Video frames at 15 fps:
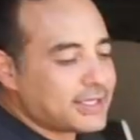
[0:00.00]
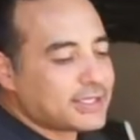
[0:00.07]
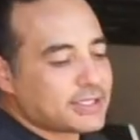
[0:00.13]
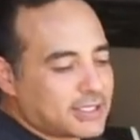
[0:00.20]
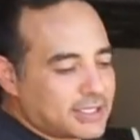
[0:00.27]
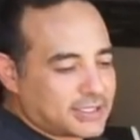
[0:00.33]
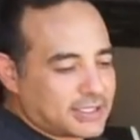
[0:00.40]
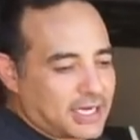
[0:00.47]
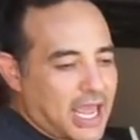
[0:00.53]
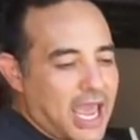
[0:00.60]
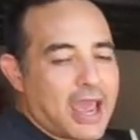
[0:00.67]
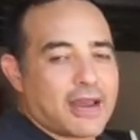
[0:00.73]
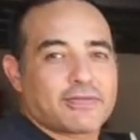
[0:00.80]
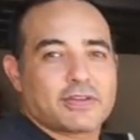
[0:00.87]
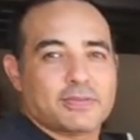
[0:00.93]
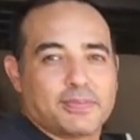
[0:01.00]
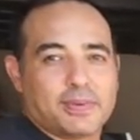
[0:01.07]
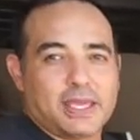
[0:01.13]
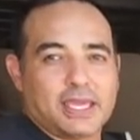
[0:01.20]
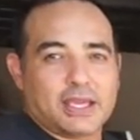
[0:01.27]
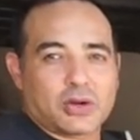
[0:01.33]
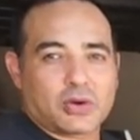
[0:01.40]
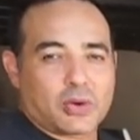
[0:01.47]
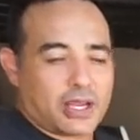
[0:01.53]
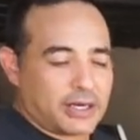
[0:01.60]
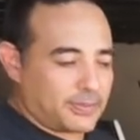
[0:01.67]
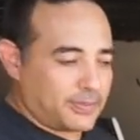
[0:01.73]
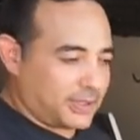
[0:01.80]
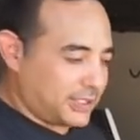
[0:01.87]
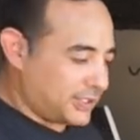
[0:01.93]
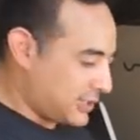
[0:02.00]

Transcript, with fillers: this doesn't have to be incredibly